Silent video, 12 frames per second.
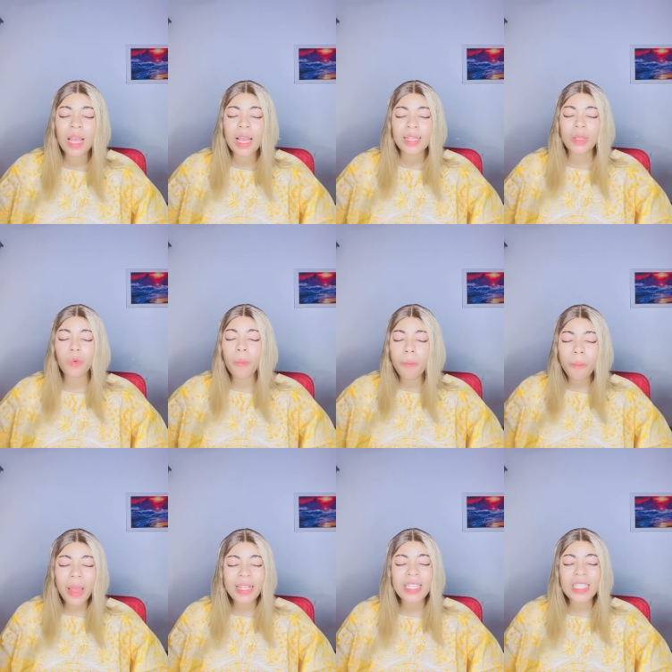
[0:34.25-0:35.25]
that will
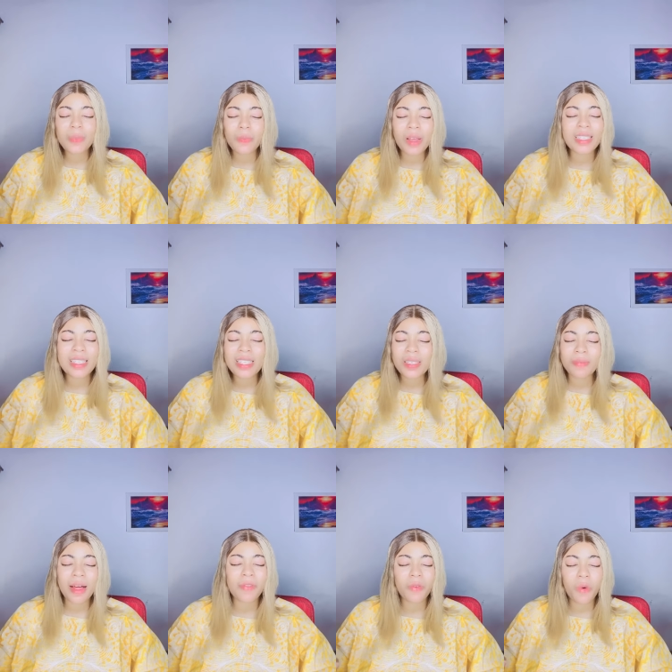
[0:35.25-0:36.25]
make this person
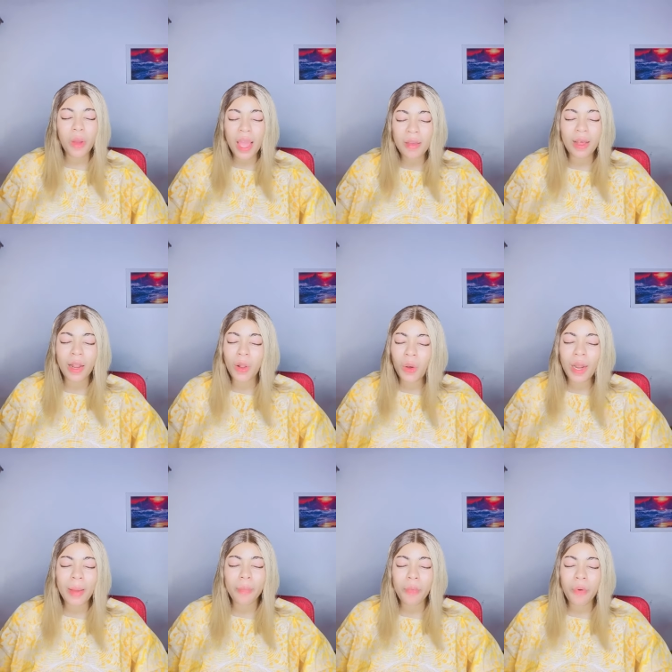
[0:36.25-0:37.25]
smile forever, Lord,
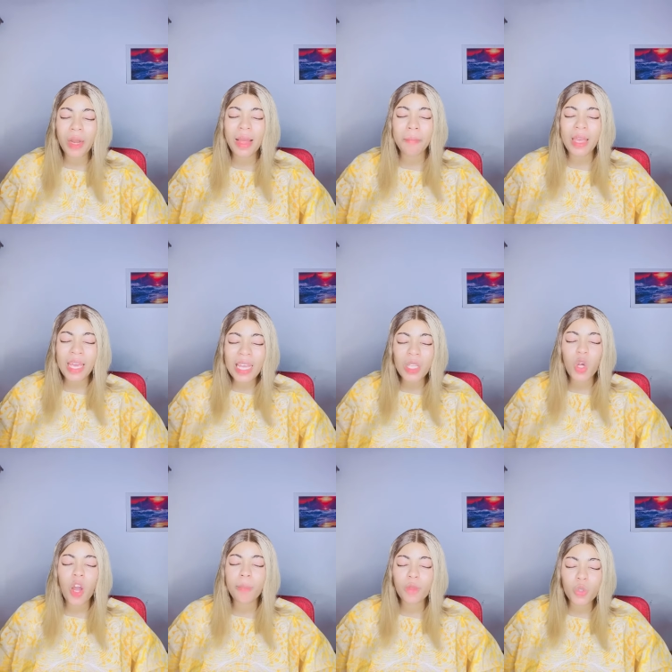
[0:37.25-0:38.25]
I pray that may it
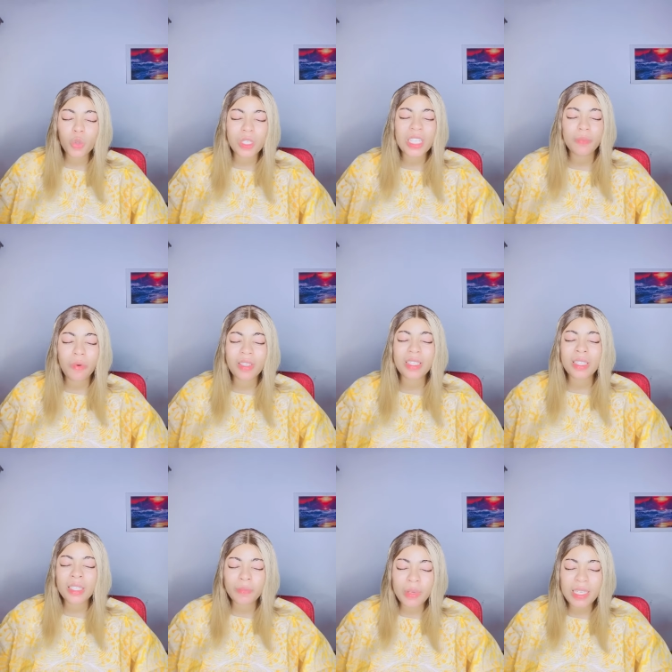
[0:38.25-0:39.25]
come to this person
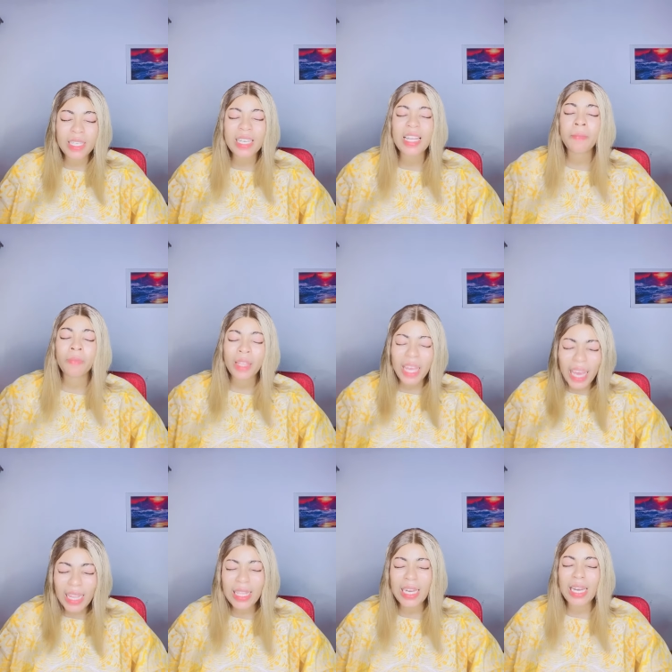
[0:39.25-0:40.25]
speedily
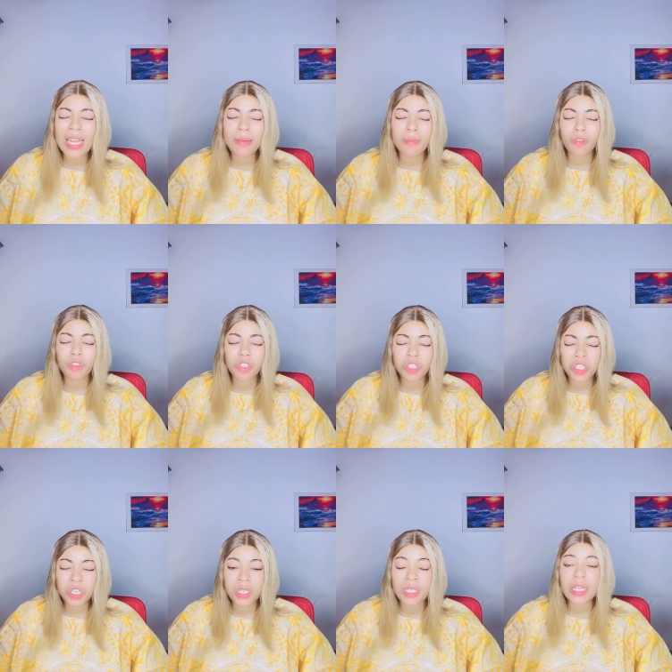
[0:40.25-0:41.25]
in the name of
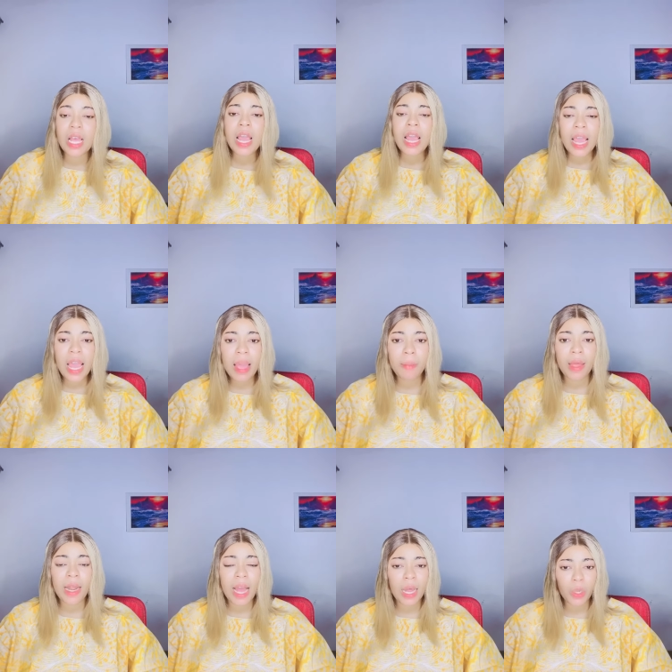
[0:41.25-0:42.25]
Jesus.
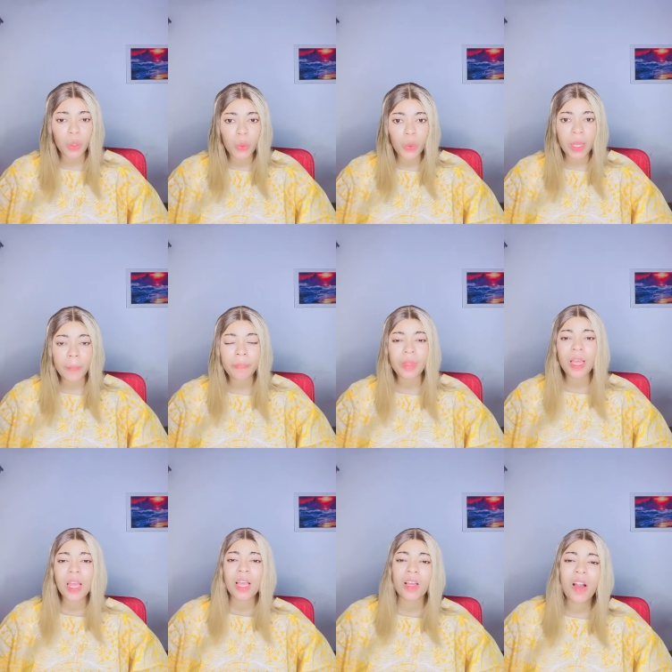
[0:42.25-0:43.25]
Amen. Hallelujah.
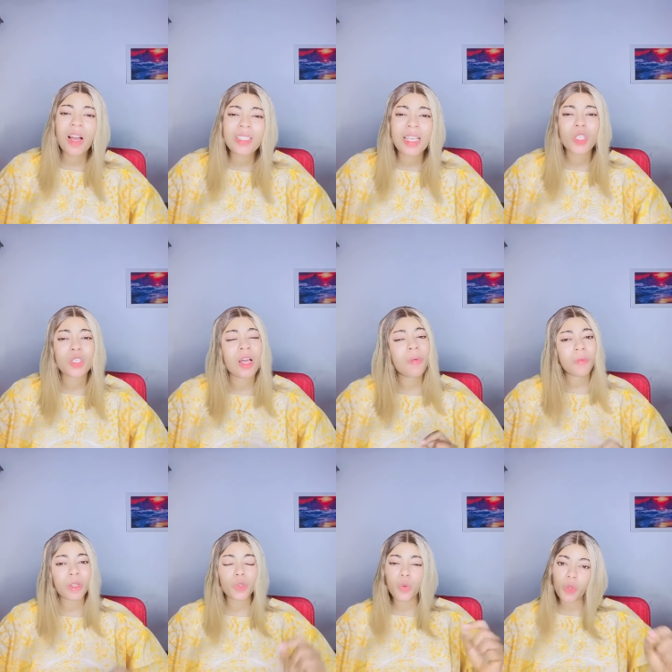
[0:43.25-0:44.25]
God says,
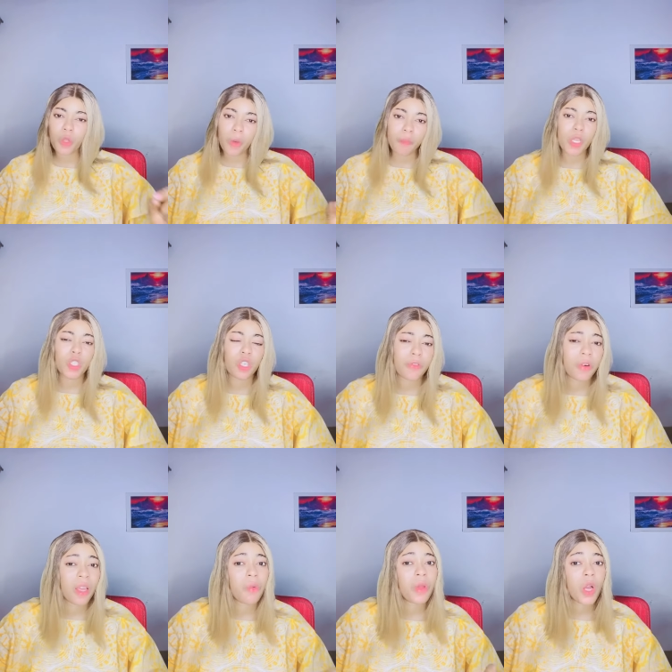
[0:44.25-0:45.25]
Someone took your picture
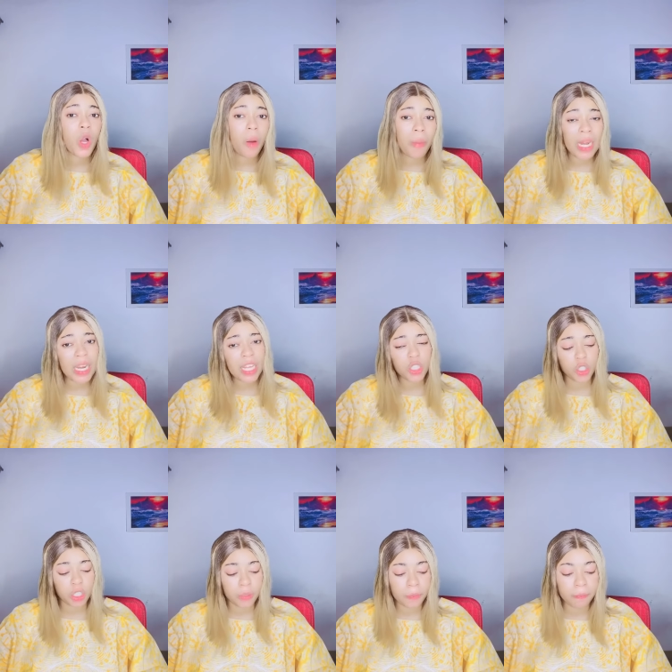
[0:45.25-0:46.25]
for a recommendation.